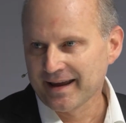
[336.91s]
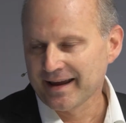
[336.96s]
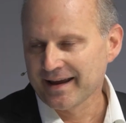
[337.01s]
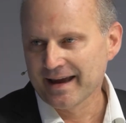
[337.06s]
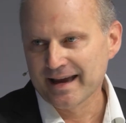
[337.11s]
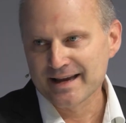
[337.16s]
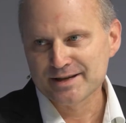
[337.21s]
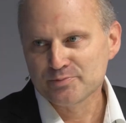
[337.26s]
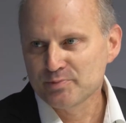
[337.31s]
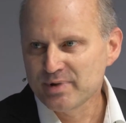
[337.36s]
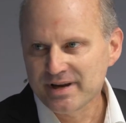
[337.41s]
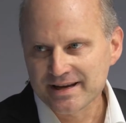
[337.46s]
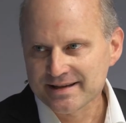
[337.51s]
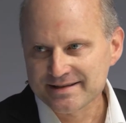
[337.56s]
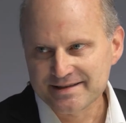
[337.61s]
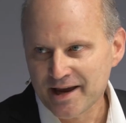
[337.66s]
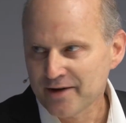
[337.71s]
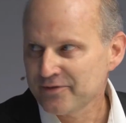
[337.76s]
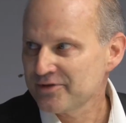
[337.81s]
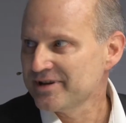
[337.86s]
as
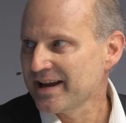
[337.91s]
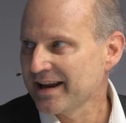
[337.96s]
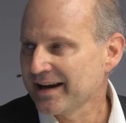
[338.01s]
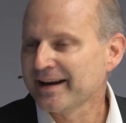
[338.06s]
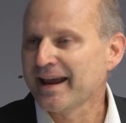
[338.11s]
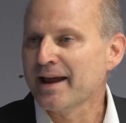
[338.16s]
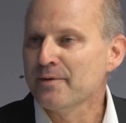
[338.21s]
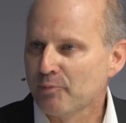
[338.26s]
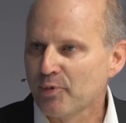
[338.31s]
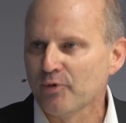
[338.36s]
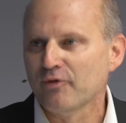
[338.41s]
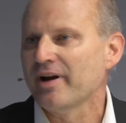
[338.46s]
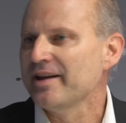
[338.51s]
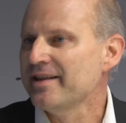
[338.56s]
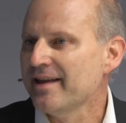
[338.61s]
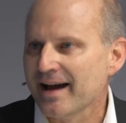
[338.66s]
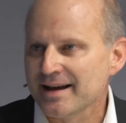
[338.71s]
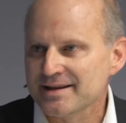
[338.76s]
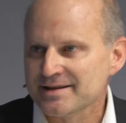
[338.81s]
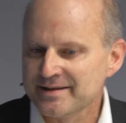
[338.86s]
BASF that can provide
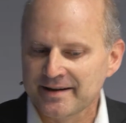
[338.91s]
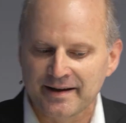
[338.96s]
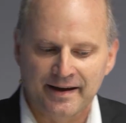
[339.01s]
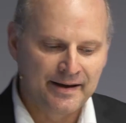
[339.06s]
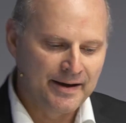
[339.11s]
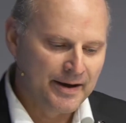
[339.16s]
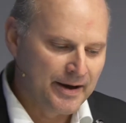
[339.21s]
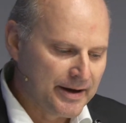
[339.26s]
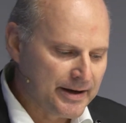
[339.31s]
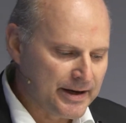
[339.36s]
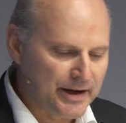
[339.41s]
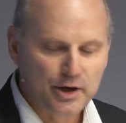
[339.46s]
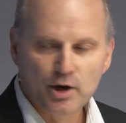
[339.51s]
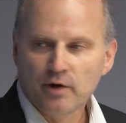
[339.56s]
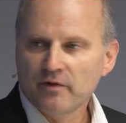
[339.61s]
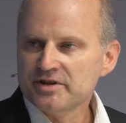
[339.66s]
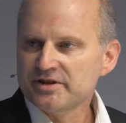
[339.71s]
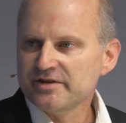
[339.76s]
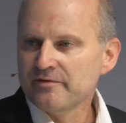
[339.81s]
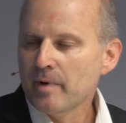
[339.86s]
us
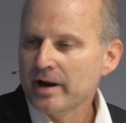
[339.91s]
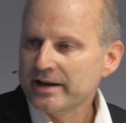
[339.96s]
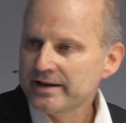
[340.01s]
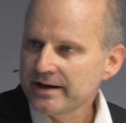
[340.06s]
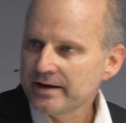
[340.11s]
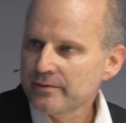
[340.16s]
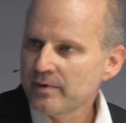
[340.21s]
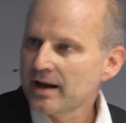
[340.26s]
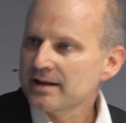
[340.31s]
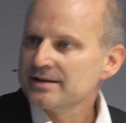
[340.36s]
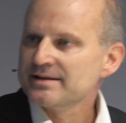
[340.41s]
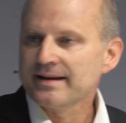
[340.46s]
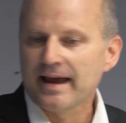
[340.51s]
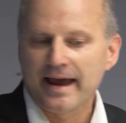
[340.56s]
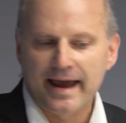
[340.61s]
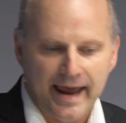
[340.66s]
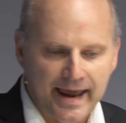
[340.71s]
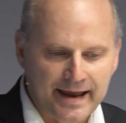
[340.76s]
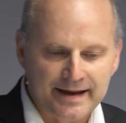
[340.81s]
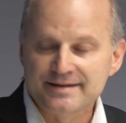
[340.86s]
innovative materials
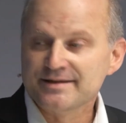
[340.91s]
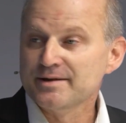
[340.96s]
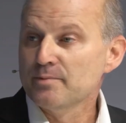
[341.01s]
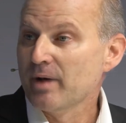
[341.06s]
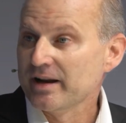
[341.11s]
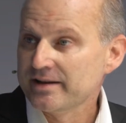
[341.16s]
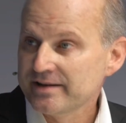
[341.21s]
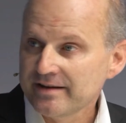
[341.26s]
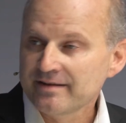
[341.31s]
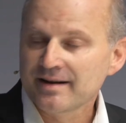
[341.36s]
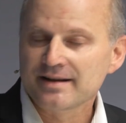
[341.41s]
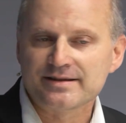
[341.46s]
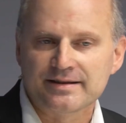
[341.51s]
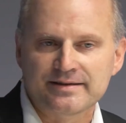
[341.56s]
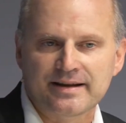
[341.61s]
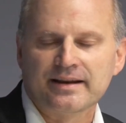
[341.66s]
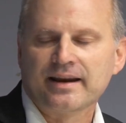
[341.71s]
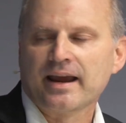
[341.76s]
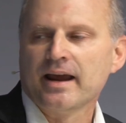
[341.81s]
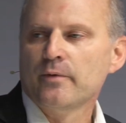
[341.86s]
and materials
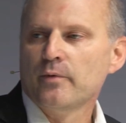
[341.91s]
that